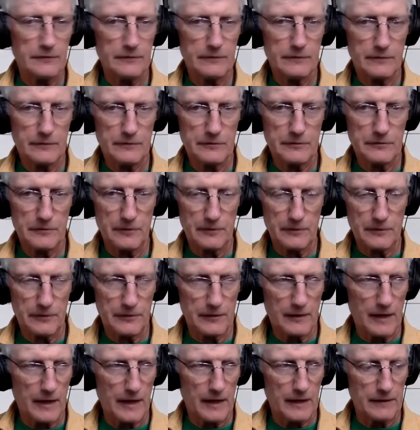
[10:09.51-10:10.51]
the 2 on the
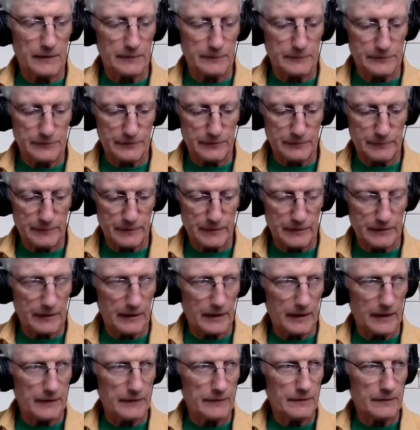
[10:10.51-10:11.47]
9, G and B and 9.